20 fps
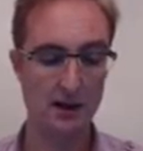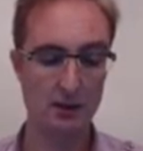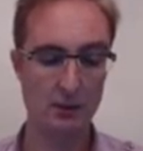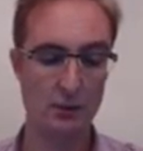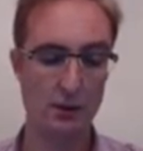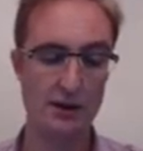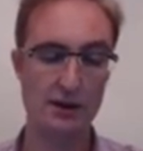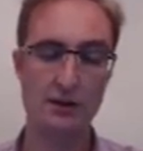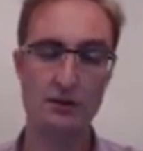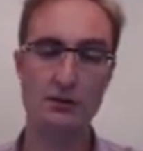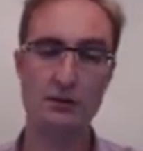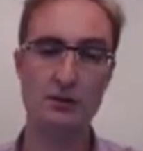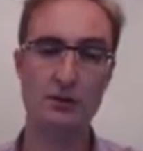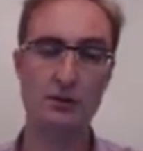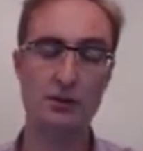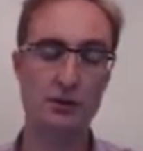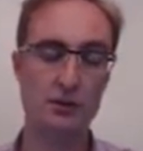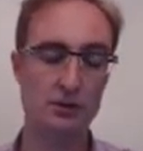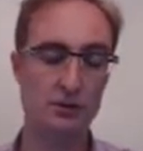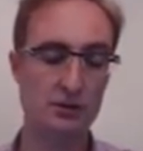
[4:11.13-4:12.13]
When you
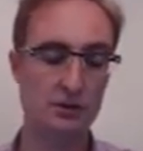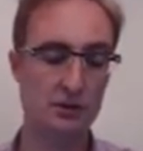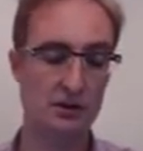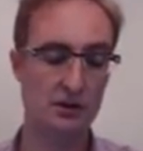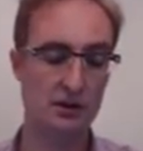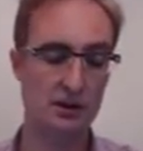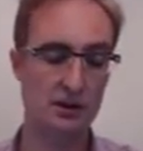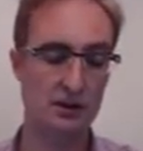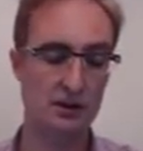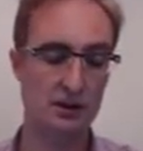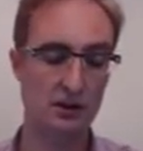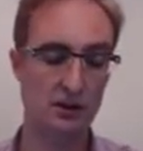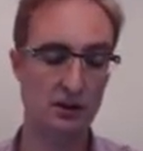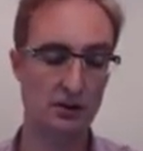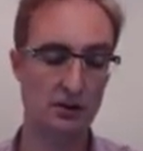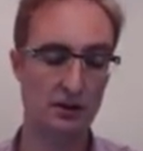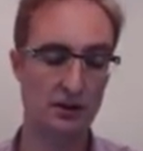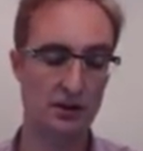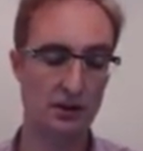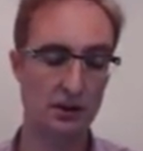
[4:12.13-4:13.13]
use these
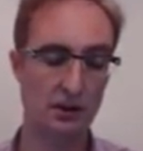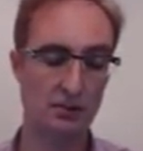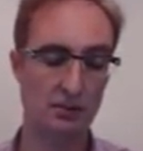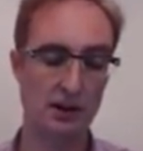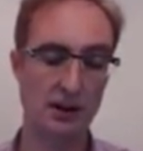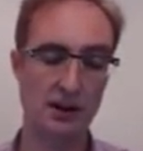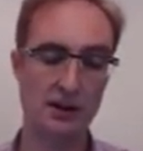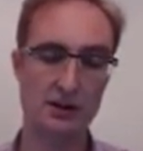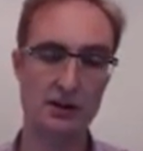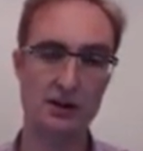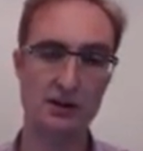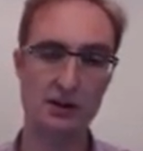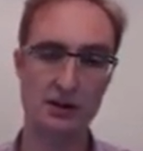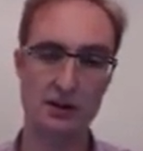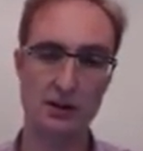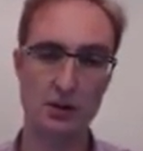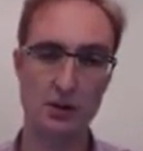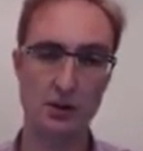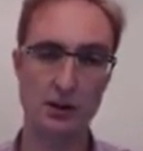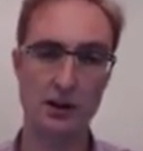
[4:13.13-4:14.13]
local determinations
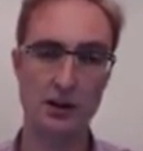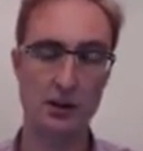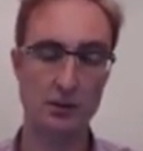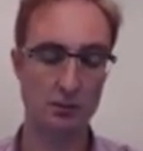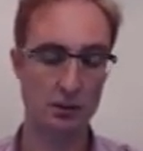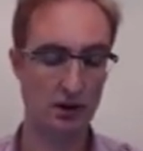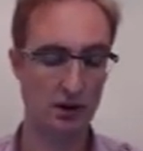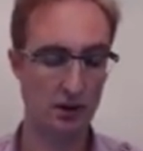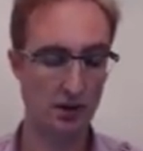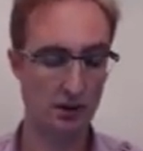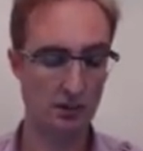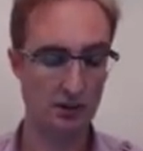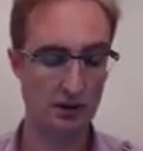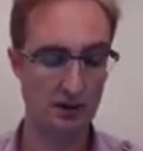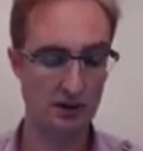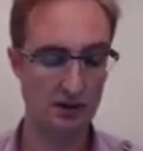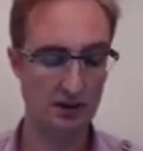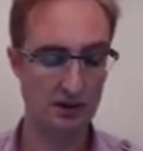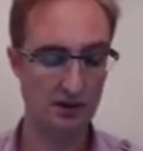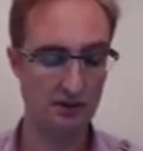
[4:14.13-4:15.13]
and you end up with a copy
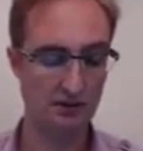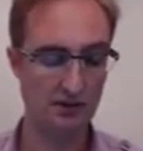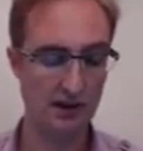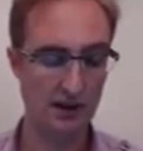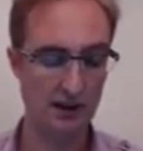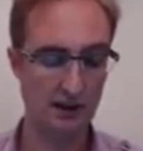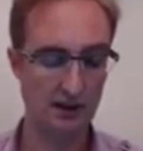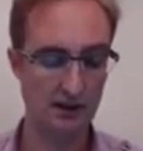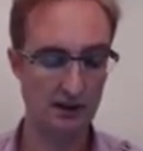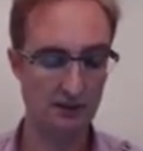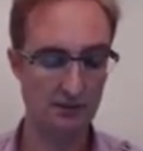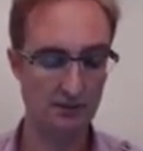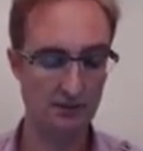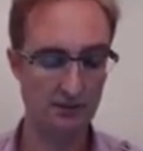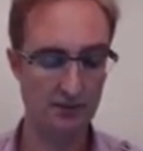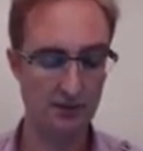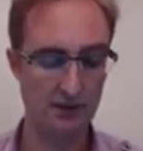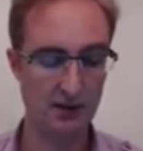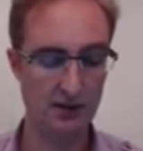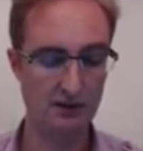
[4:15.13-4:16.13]
that's still valid,
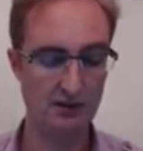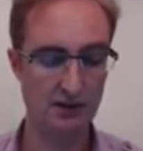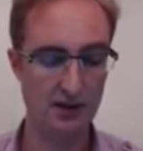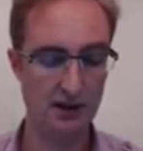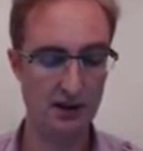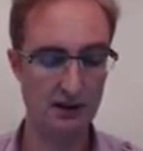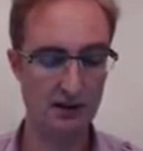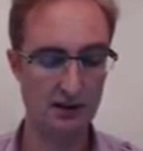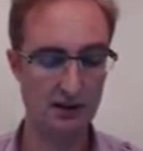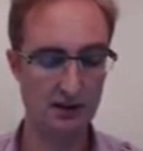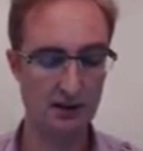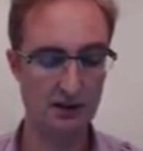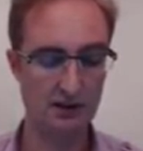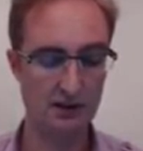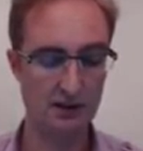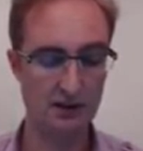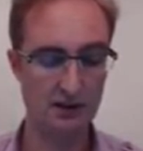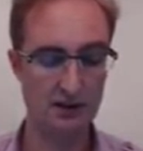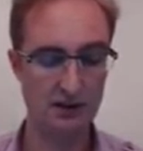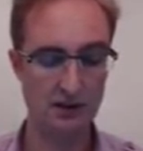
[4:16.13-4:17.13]
the advantage
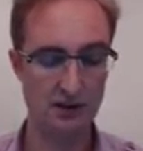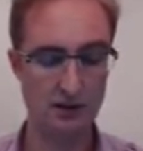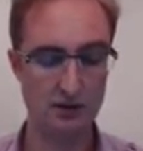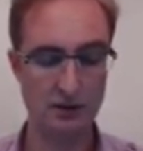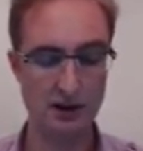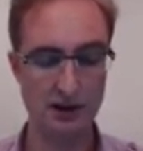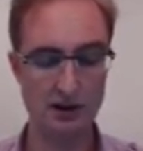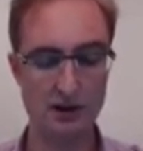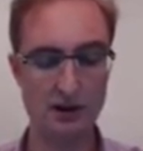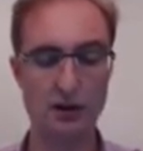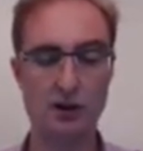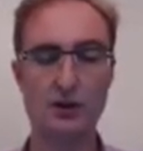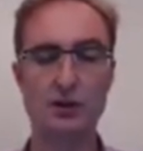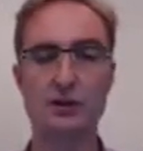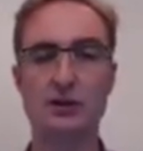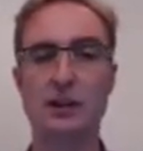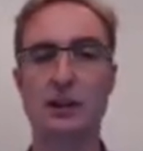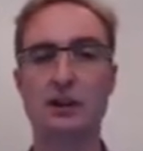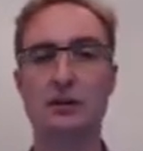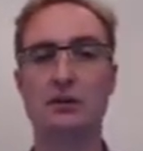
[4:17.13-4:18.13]
is that you get the
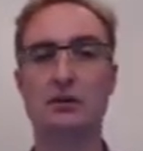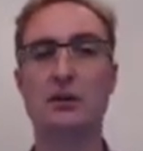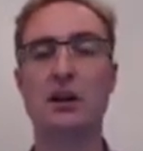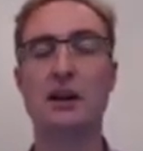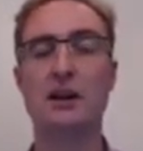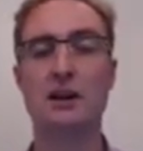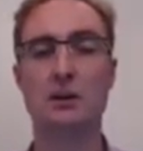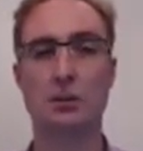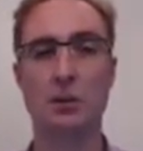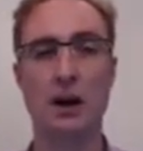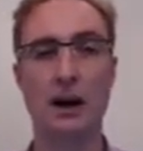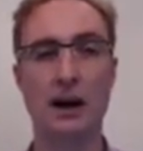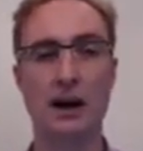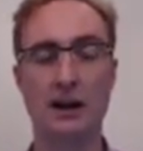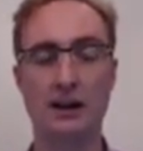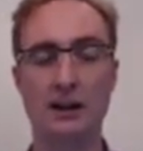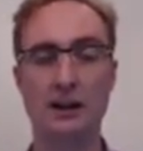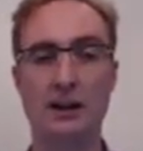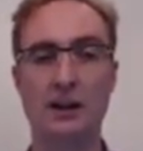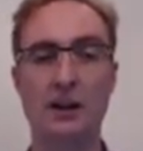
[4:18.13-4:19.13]
content right
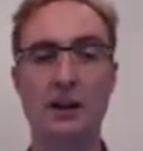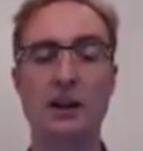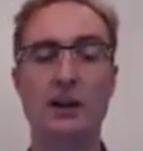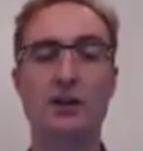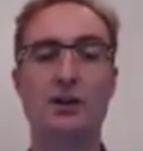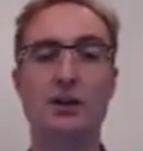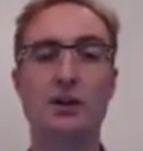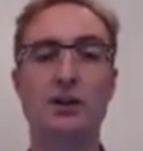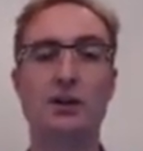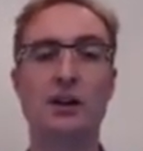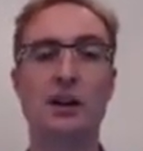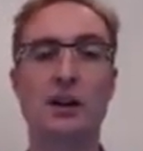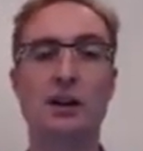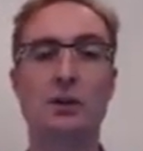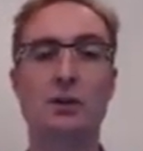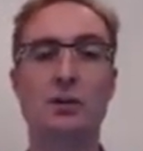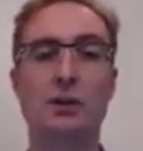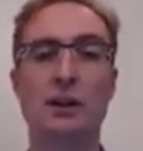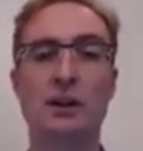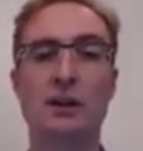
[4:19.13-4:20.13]
away. So you get
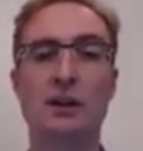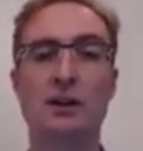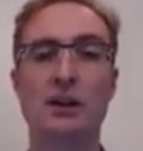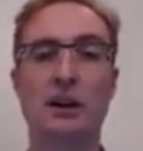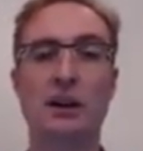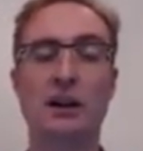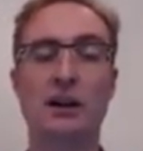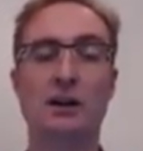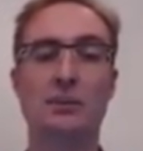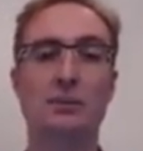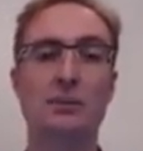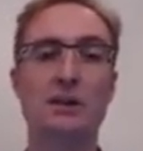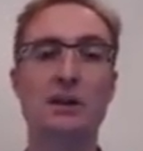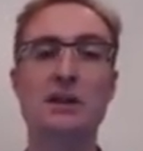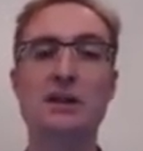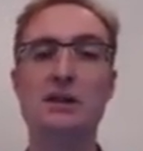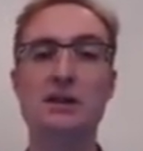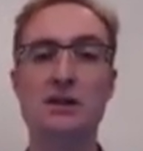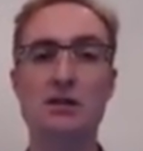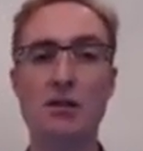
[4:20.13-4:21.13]
it with
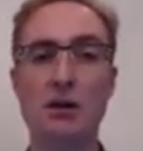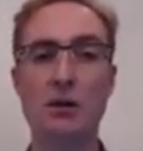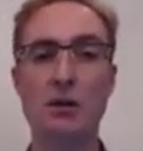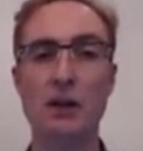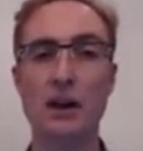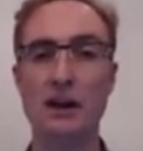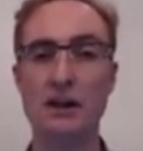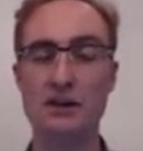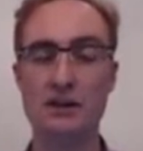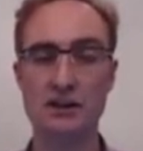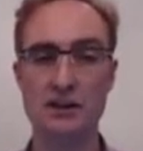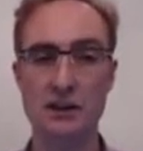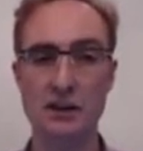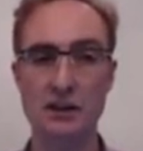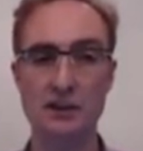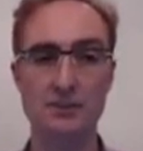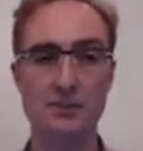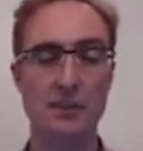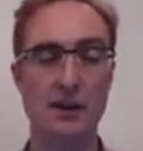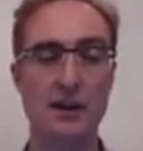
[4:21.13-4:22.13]
near zero
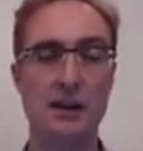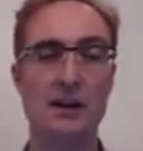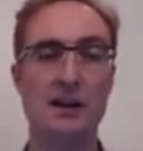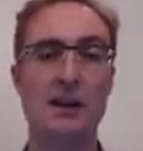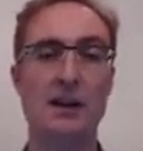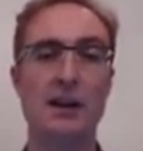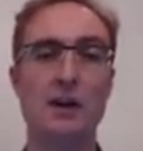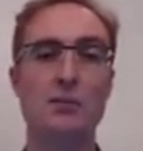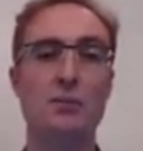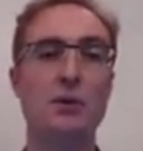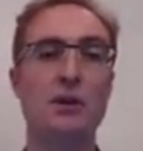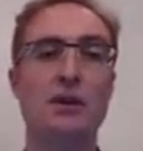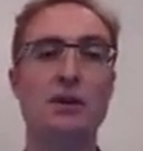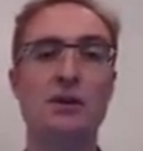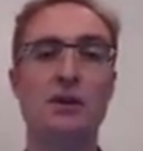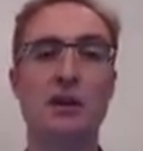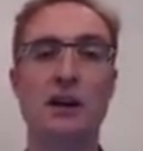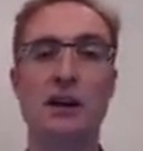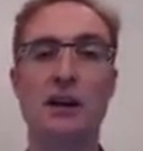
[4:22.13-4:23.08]
latency and with